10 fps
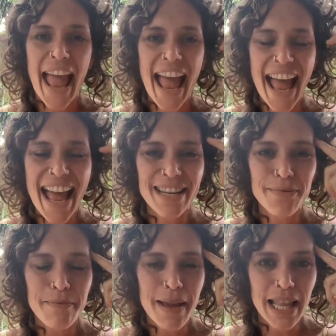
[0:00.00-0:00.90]
And
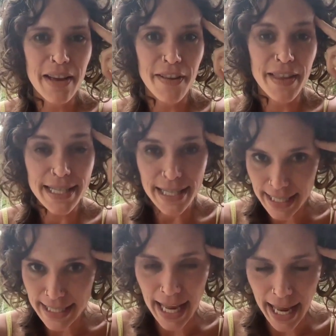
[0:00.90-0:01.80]
we made love on the
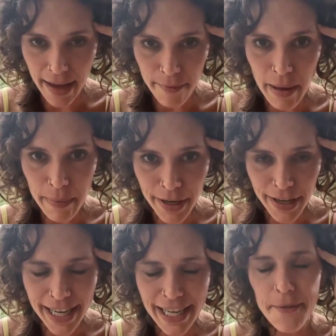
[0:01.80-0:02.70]
6th day of my
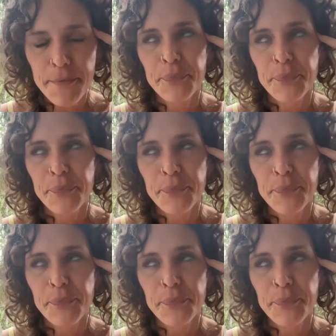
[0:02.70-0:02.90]
period,